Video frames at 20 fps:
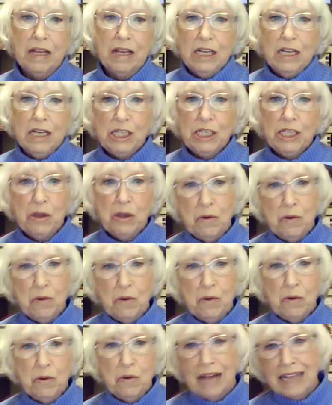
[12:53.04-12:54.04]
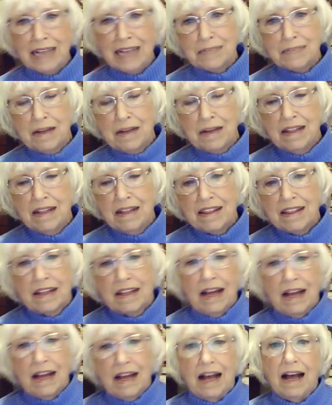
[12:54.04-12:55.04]
So last month,
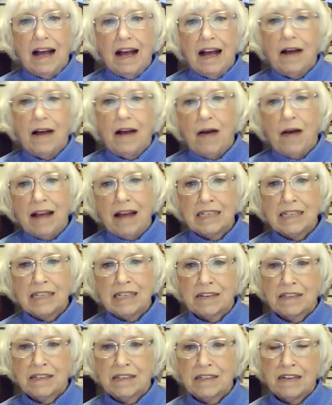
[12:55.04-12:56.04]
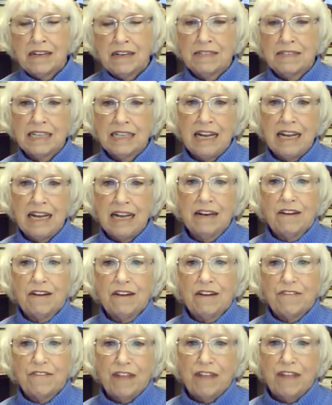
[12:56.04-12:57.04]
Ohio Secretary of State
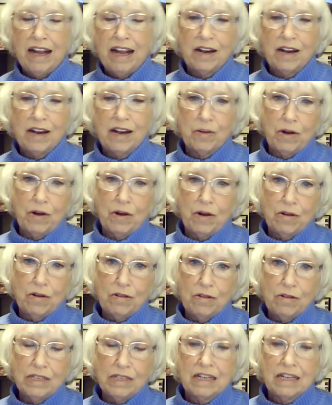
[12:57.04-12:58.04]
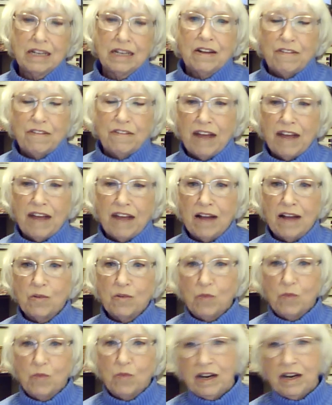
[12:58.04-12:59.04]
Frank LaRose
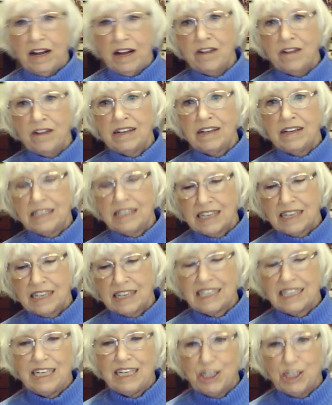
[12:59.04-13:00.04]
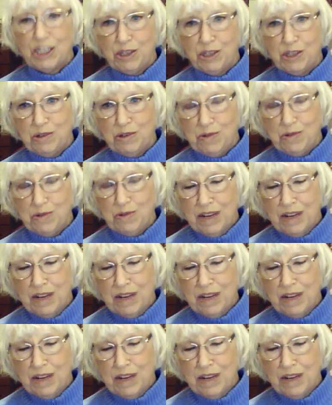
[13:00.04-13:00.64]
filed 162